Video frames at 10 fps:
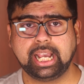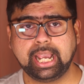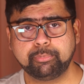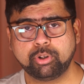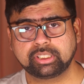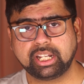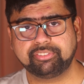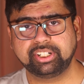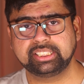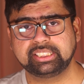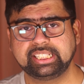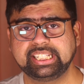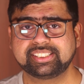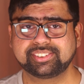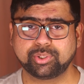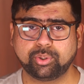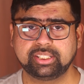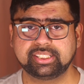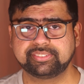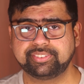I'm not covering the install in this